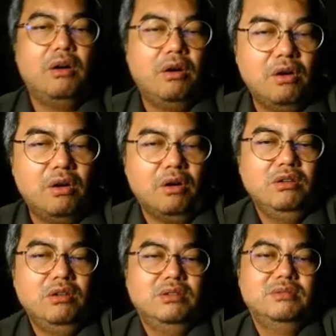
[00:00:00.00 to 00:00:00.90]

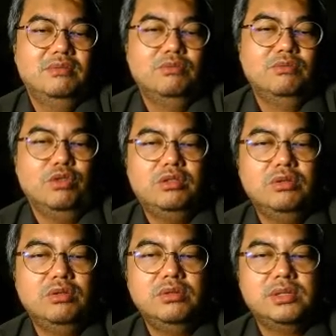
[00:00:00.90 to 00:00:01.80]
or would
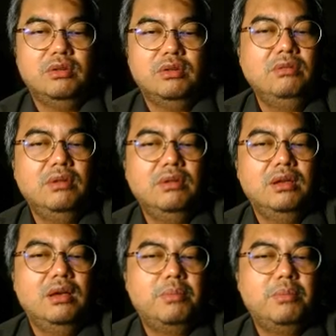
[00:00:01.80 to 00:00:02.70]
do so,
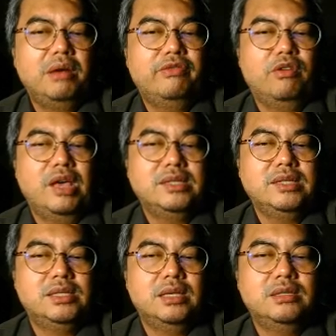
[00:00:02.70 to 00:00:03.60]
but for the
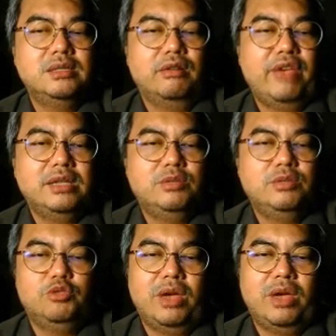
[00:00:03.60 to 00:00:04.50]
existence of facts
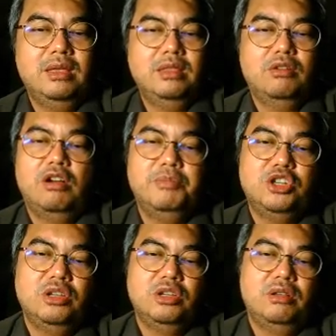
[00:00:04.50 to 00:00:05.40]
which render the
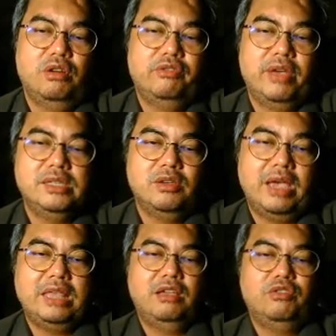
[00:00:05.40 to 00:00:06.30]
commission of the offense or
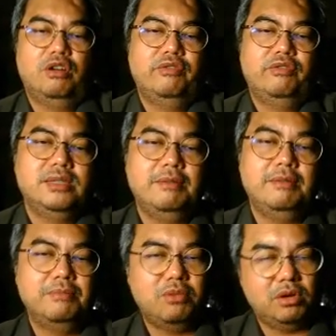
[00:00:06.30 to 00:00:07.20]
any of the offense
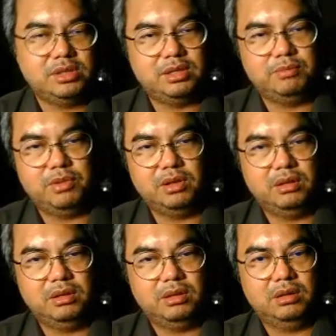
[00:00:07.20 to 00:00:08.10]
impossible.
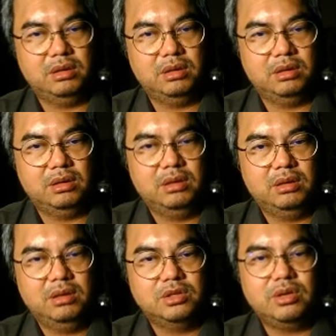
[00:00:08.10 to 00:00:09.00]

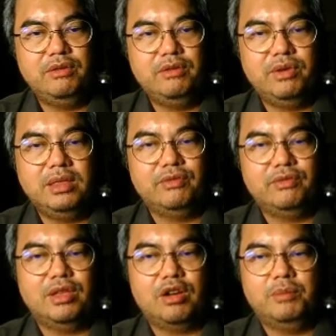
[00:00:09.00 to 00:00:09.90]
So even
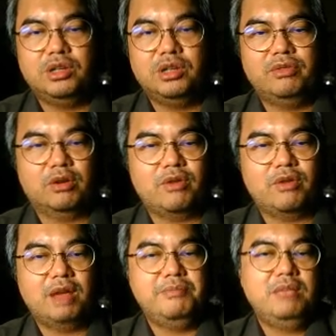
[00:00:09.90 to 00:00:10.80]
if the commission of the
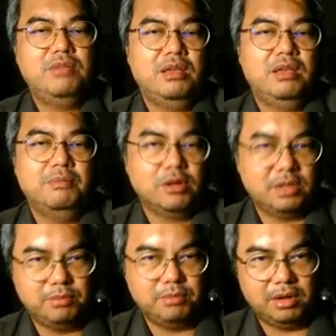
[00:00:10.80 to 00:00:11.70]
crime may be
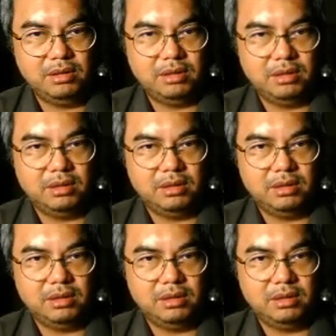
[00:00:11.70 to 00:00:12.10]
impossible,